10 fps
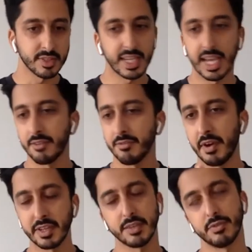community have
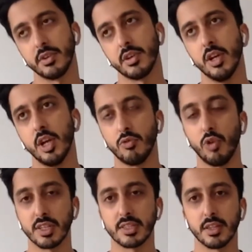very different
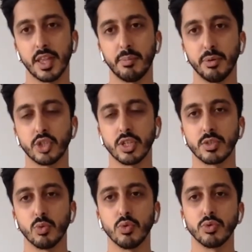rights that they're
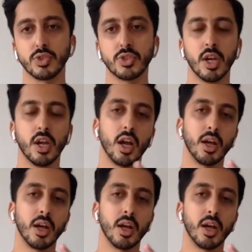pushing towards